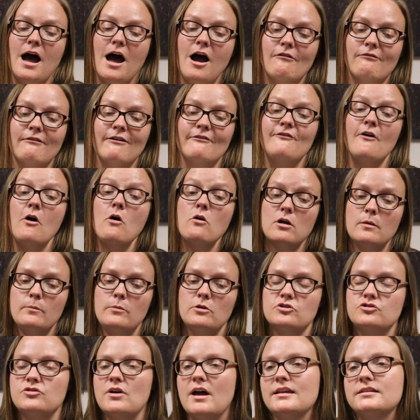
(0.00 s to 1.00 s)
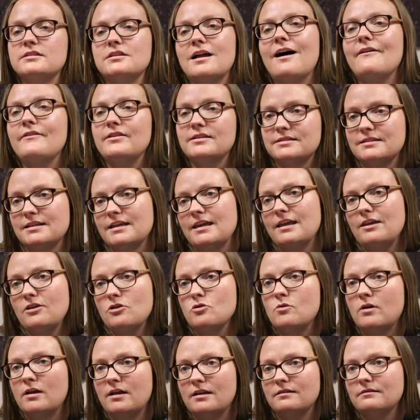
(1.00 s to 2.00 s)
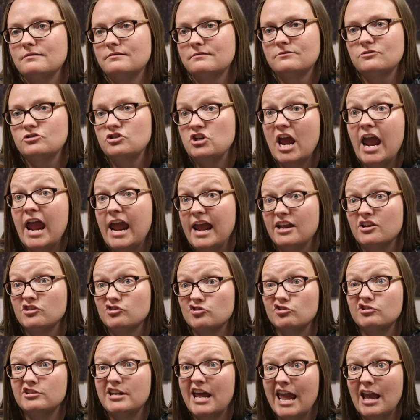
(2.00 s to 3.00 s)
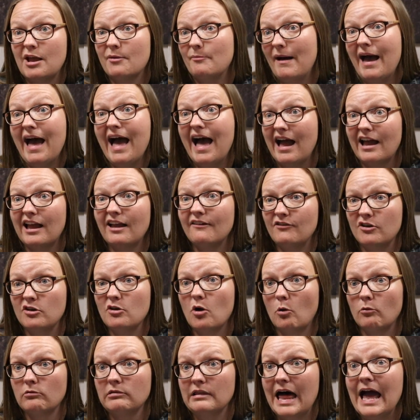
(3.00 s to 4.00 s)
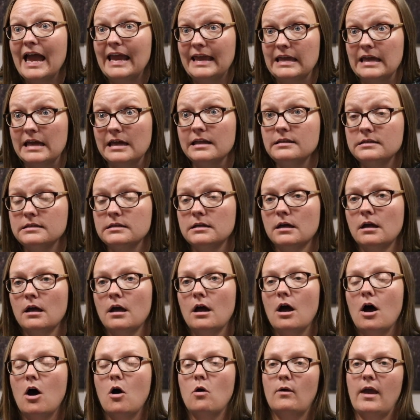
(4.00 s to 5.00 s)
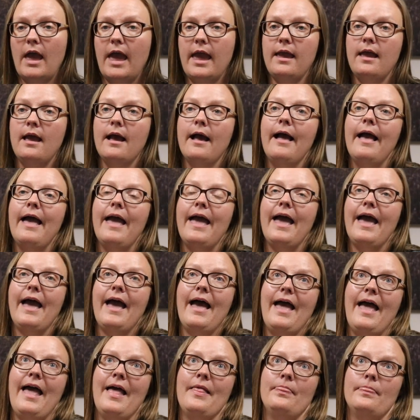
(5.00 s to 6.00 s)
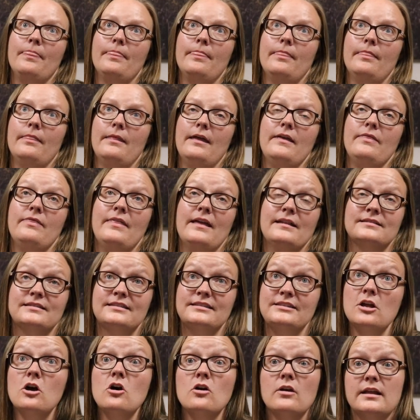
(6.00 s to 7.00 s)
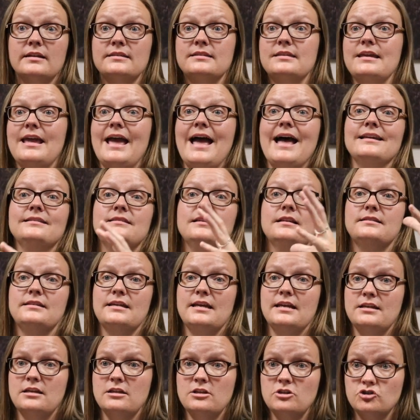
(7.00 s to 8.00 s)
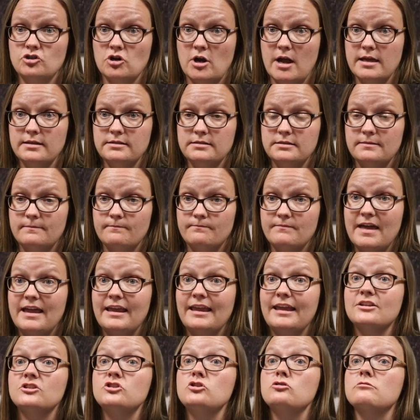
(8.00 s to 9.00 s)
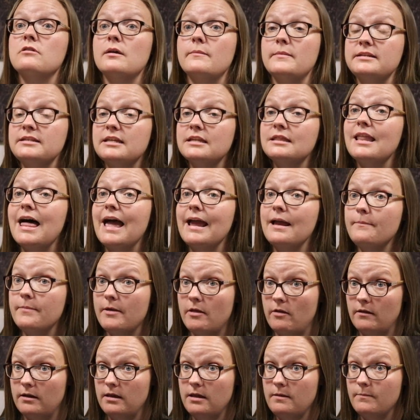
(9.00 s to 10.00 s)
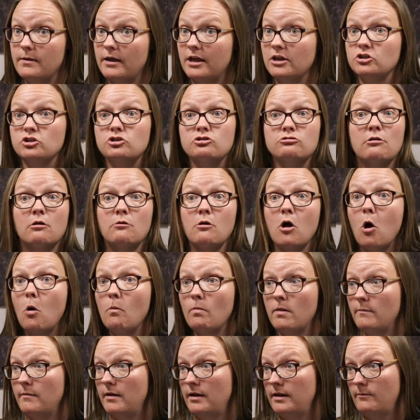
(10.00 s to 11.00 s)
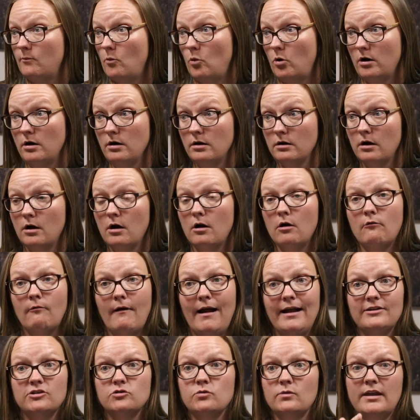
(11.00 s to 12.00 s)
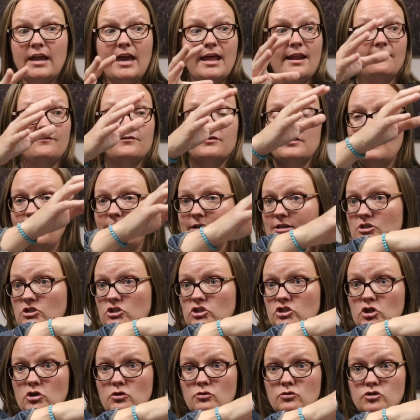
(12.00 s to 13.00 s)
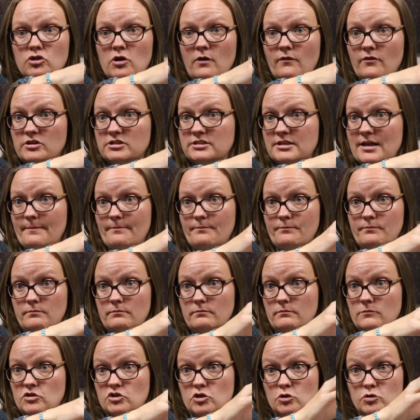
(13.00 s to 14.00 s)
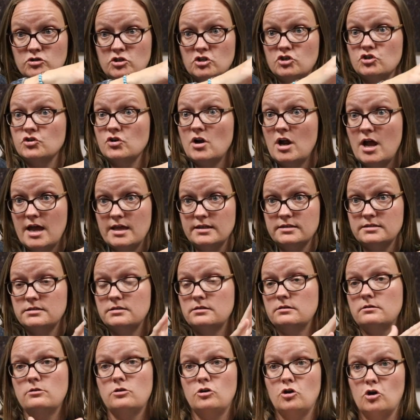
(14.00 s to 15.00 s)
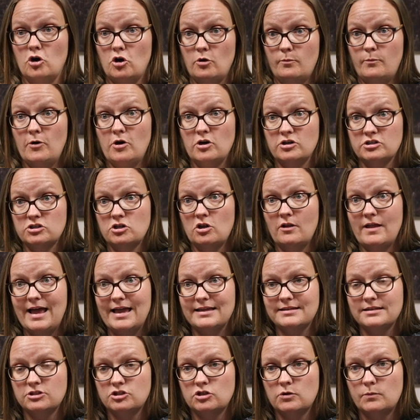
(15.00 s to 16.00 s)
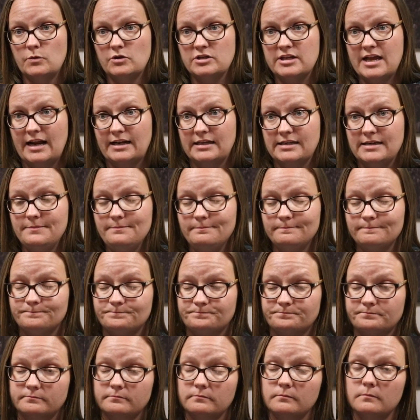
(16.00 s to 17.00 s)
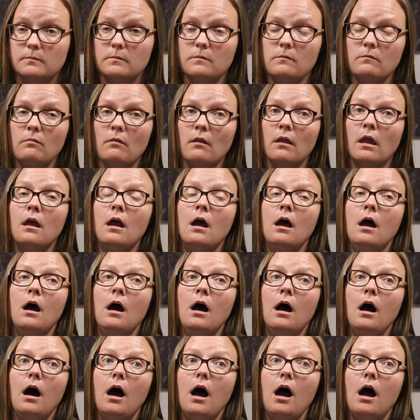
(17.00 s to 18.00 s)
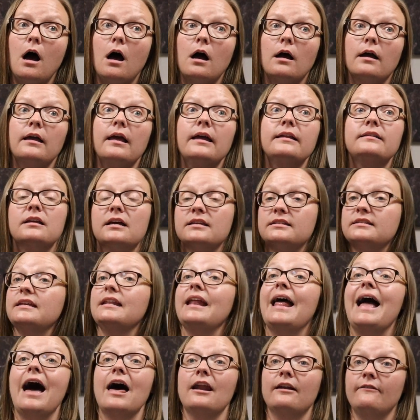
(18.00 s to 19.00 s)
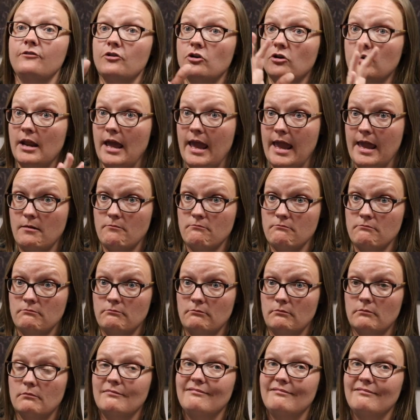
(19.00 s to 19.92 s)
A revocable trust, obviously, you can change or take back if you don't like it. Okay, and that still gets the assets into the trust. That gets you limited liability because you don't own them anymore, right? So again, if somebody sues over something, sues the trust, your personal assets are protected. Uh, it does get it out of your name